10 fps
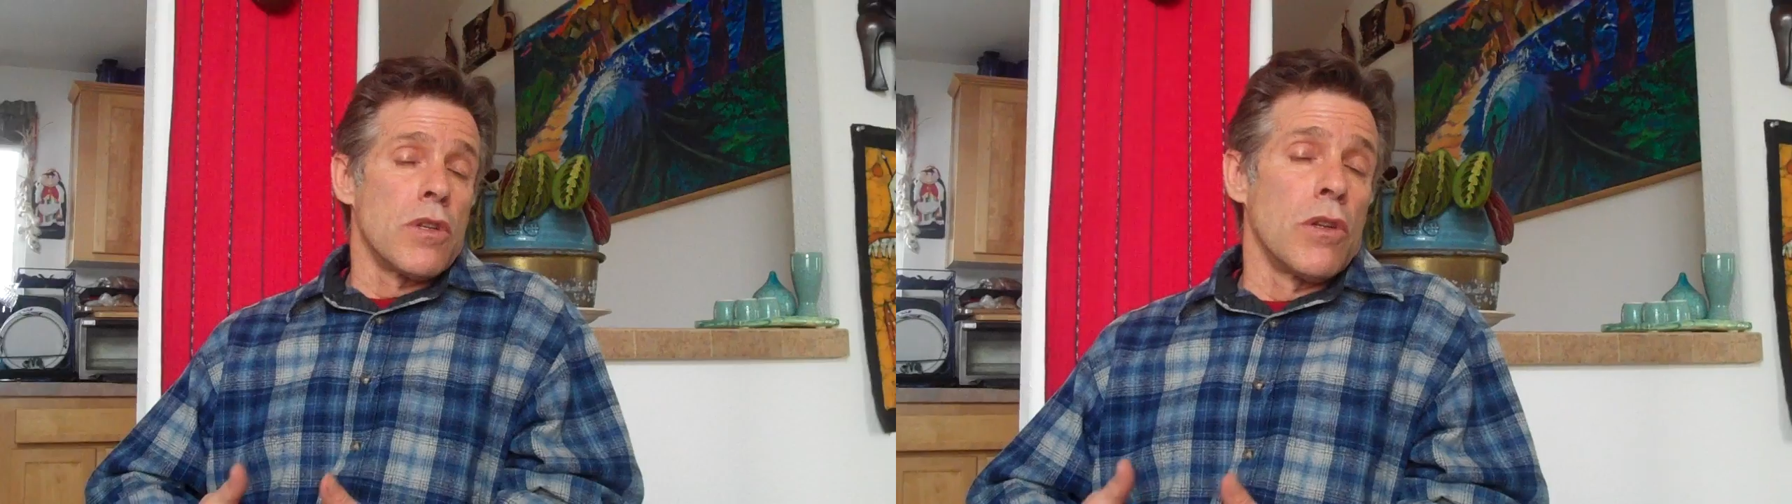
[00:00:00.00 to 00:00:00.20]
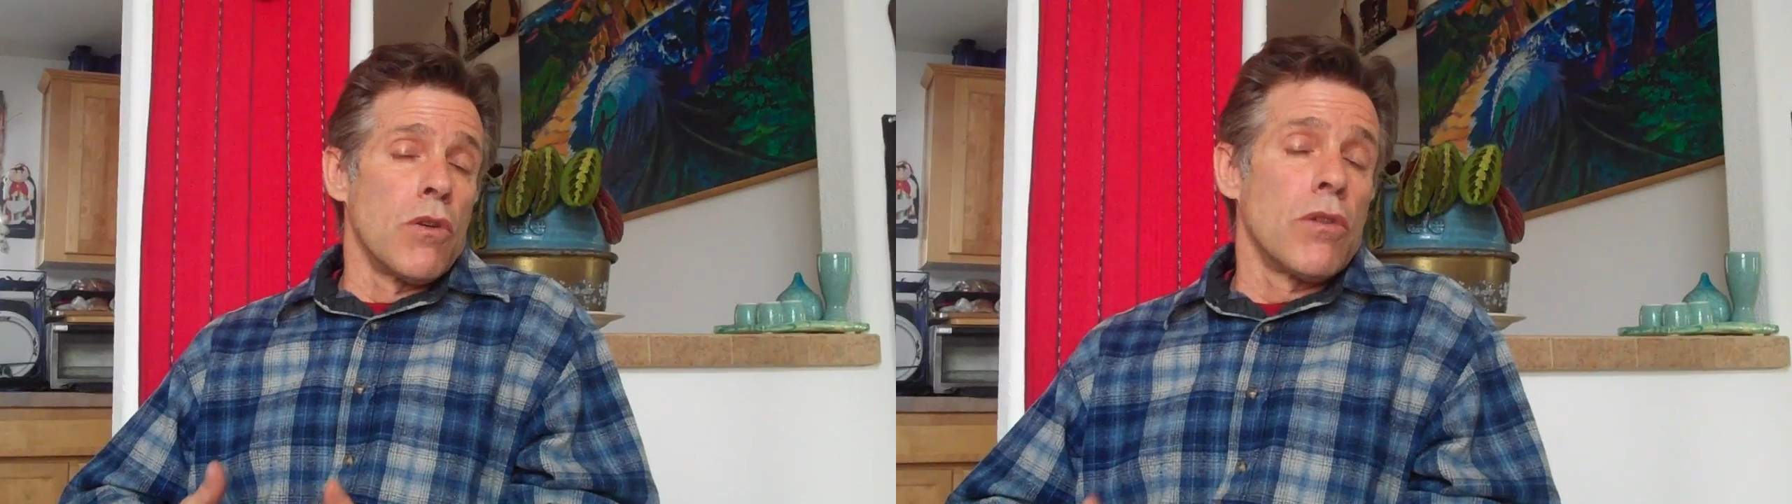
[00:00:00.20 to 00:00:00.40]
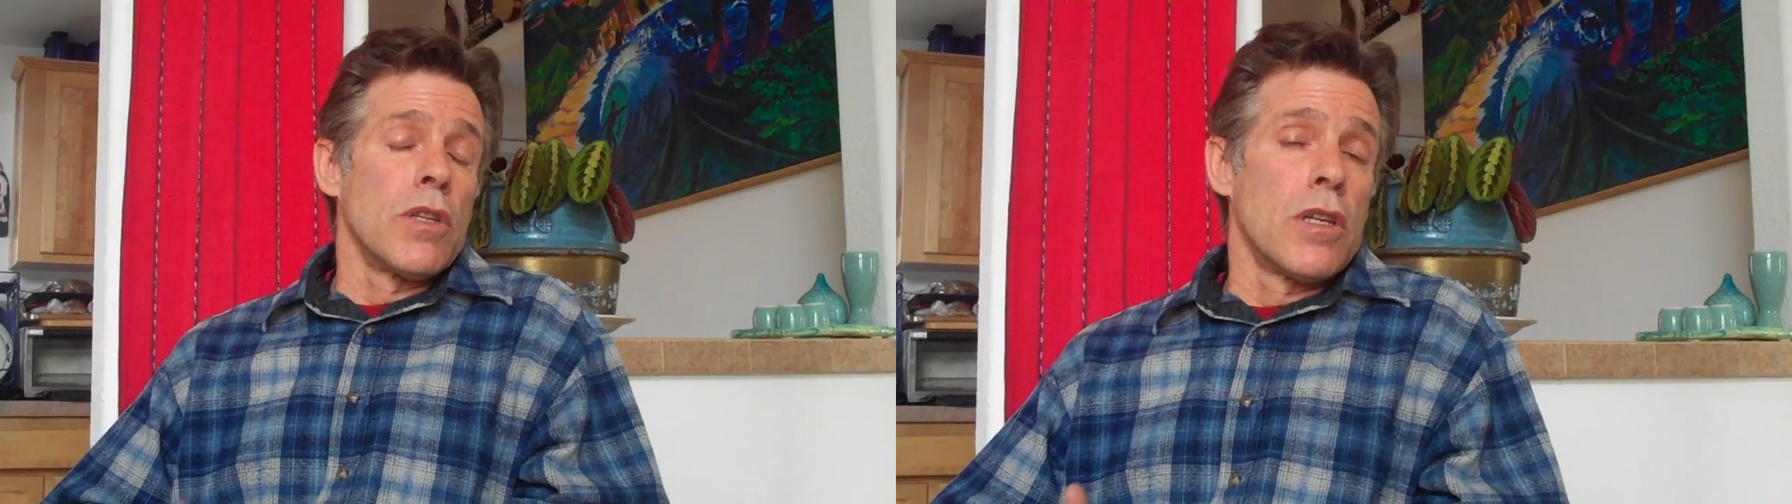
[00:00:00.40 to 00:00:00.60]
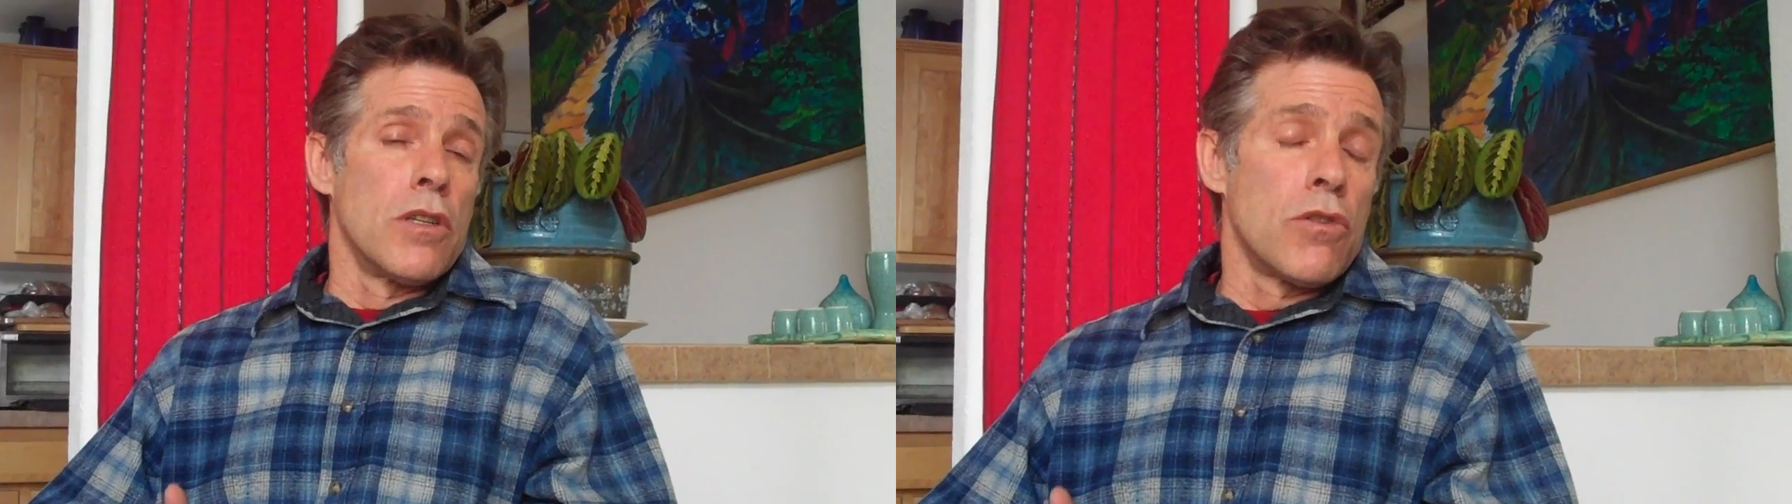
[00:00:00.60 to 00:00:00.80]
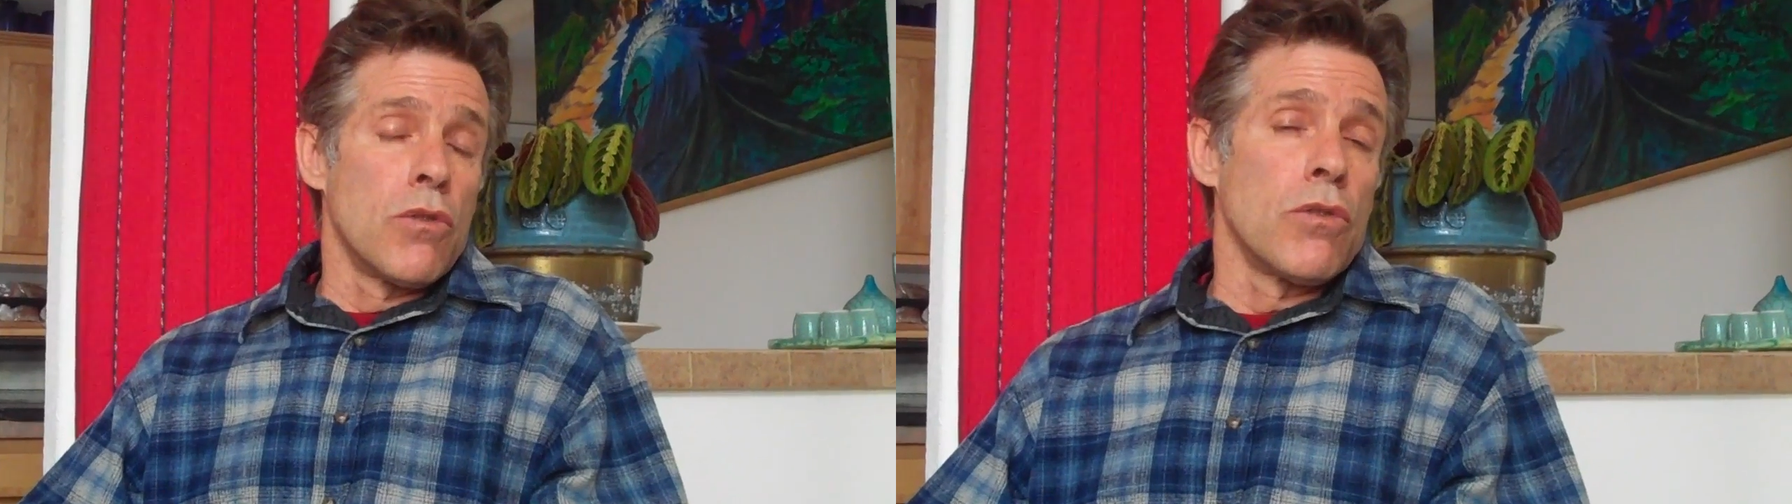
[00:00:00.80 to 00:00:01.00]
locally
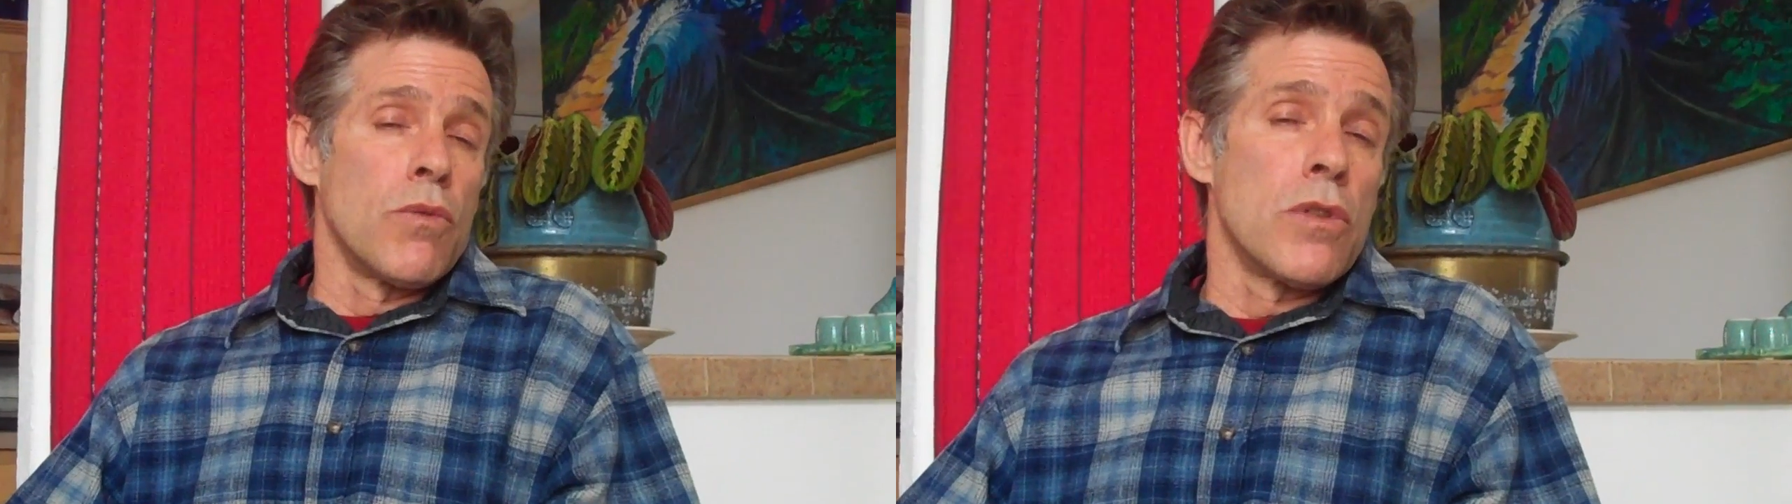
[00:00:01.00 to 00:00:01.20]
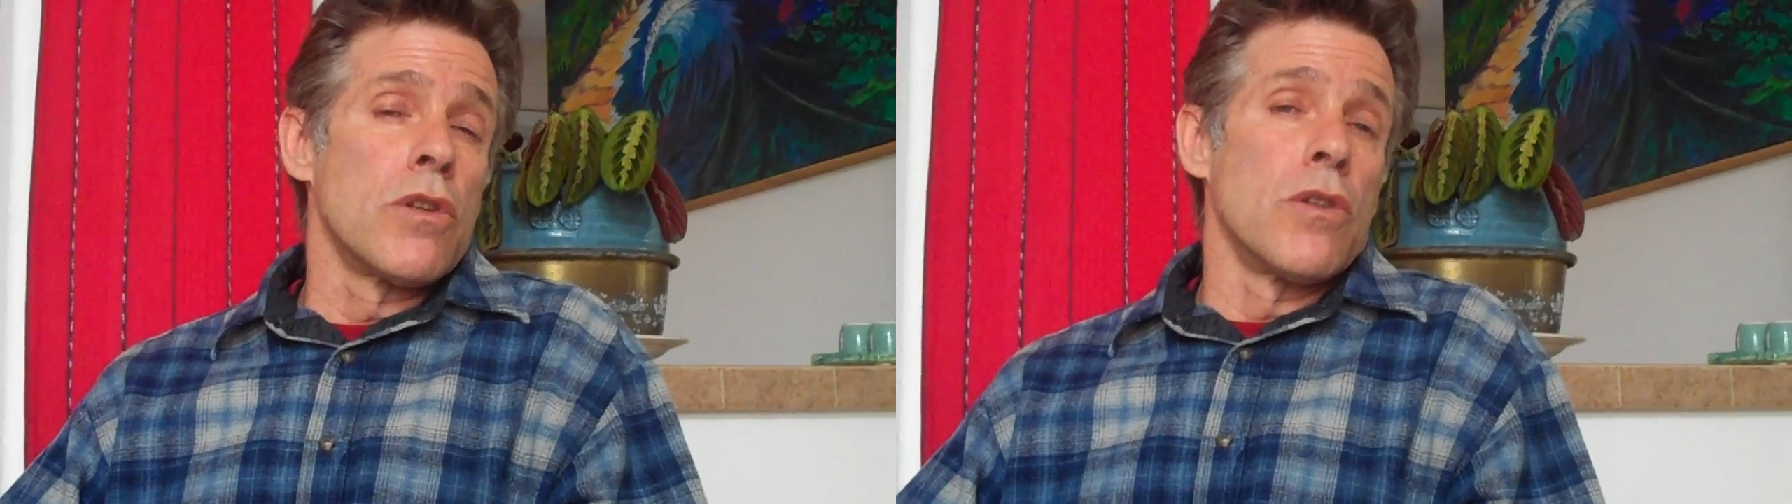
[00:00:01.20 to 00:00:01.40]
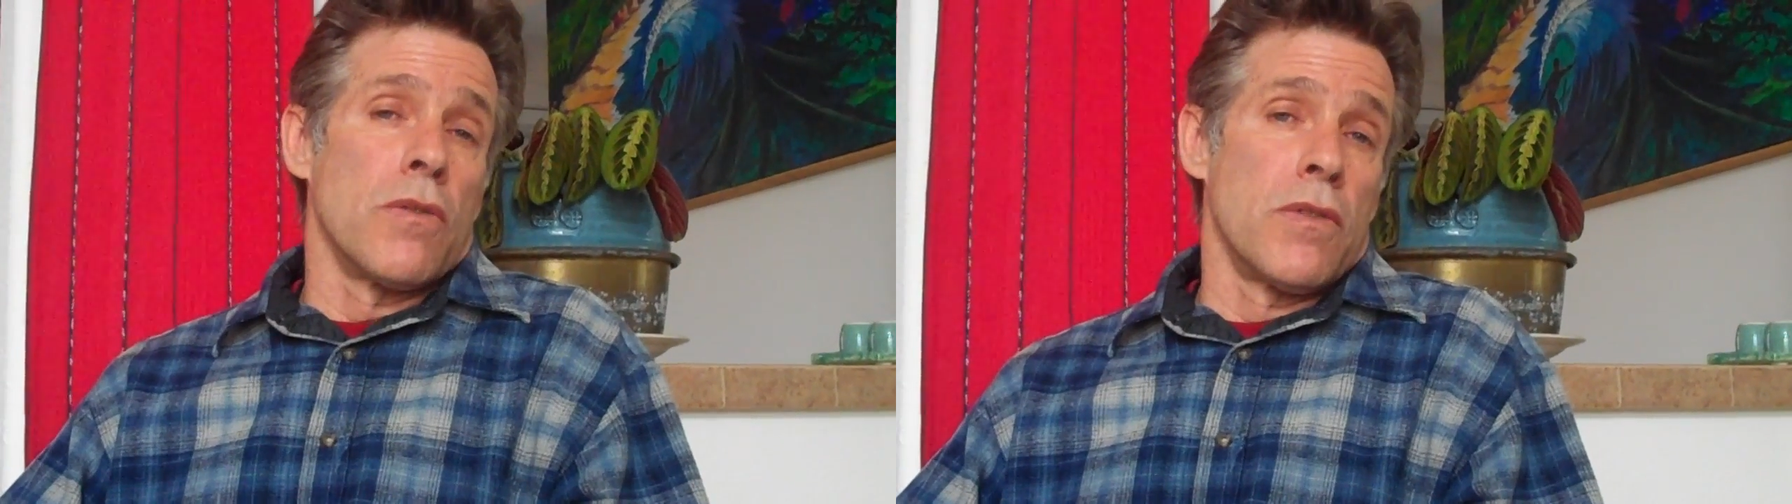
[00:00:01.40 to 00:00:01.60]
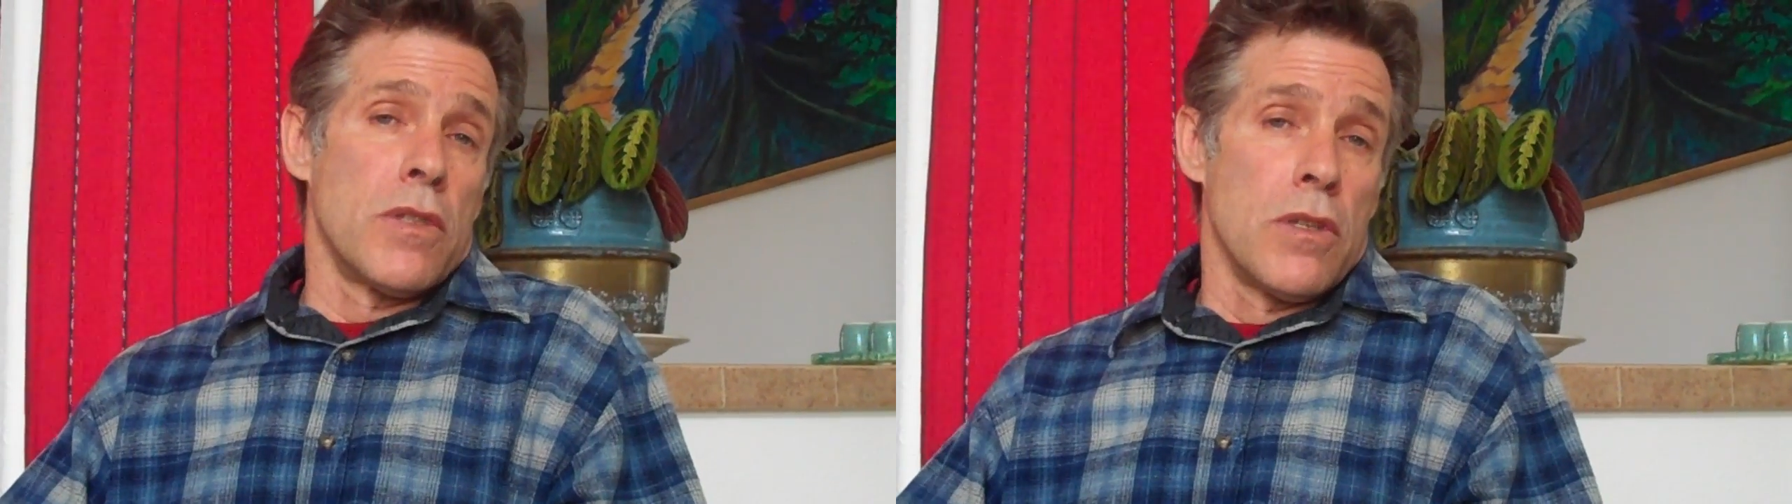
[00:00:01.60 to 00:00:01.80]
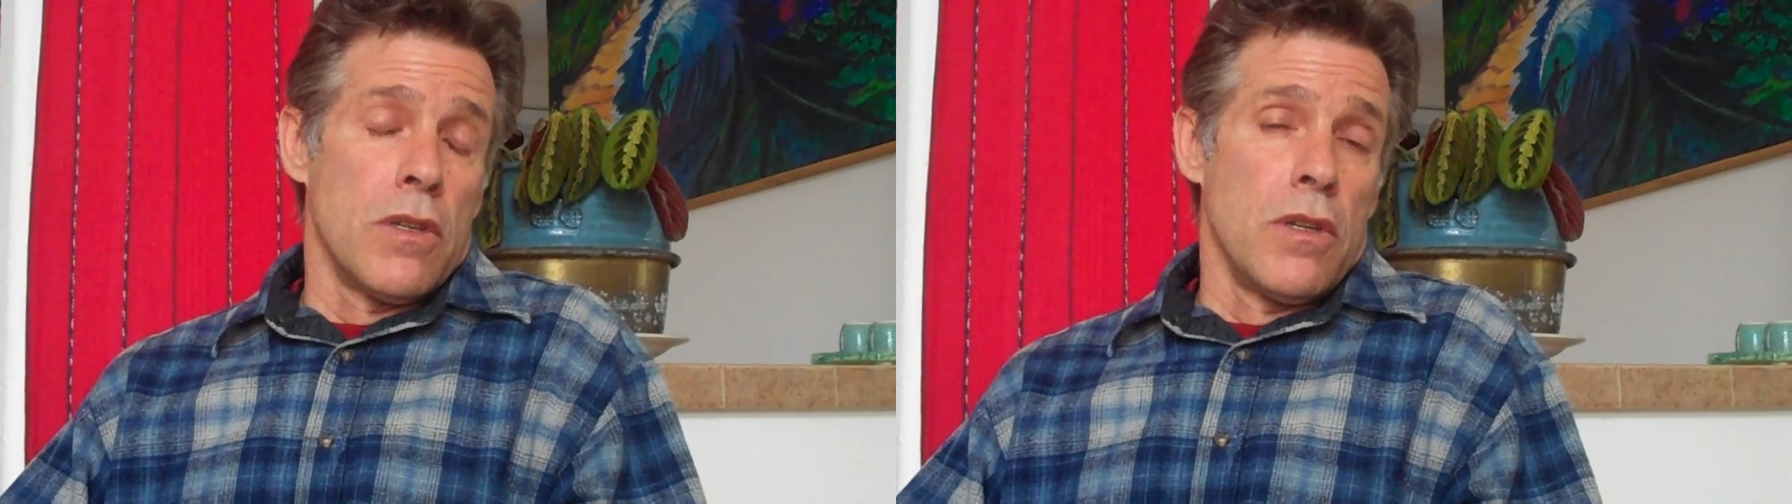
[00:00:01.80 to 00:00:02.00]
controlled reserves,